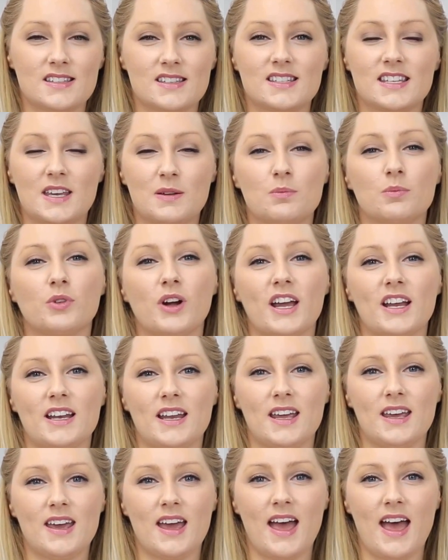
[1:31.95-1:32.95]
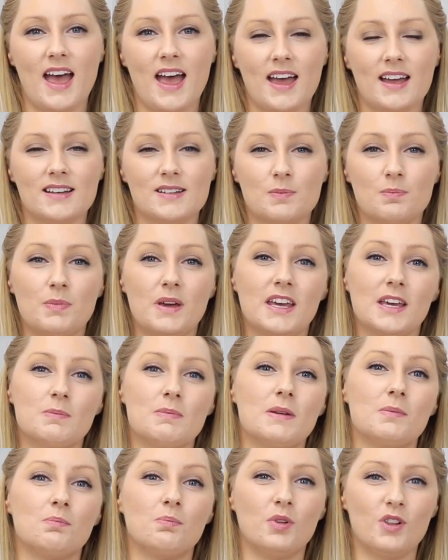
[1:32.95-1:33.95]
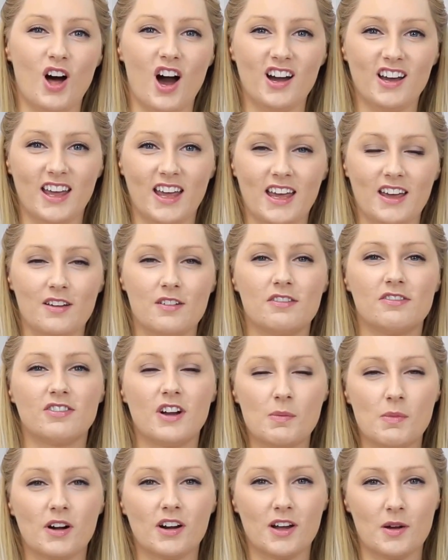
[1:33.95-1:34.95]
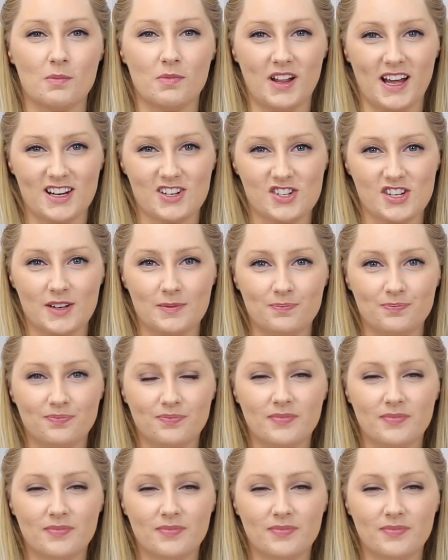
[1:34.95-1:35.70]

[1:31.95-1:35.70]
skin brightening and pigment blocking from our complexion.